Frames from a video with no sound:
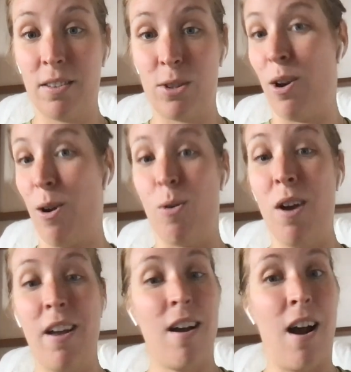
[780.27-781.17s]
So
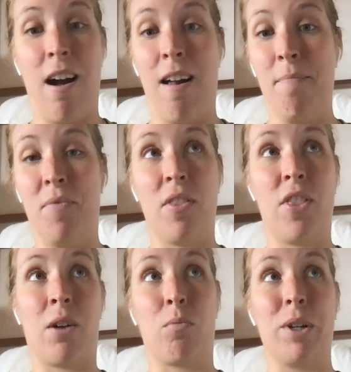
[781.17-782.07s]

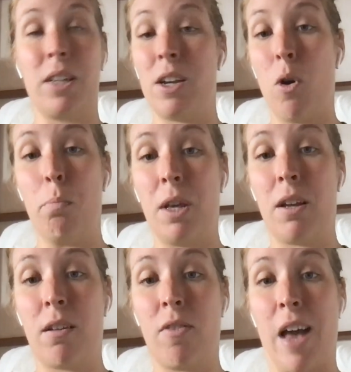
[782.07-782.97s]
they're really
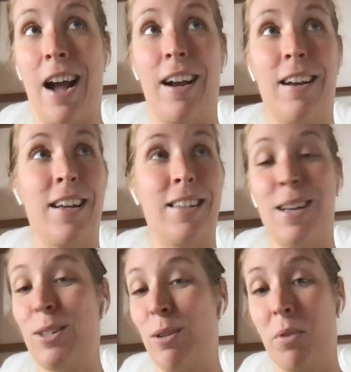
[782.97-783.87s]
hoping that
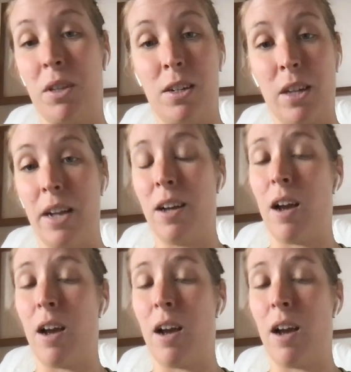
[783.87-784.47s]
it's a really tight